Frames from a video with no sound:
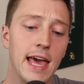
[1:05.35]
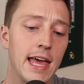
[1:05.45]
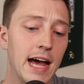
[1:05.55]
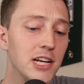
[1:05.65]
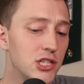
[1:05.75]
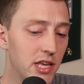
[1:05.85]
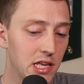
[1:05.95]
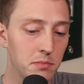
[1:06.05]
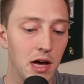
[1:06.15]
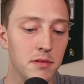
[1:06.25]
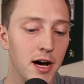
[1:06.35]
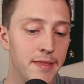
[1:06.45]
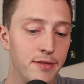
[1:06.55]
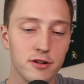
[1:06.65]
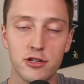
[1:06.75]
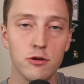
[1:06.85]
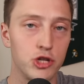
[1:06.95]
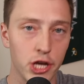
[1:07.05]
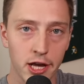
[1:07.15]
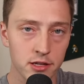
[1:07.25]
And I just think in my mind, there's no
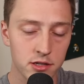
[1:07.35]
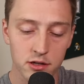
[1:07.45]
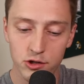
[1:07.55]
chance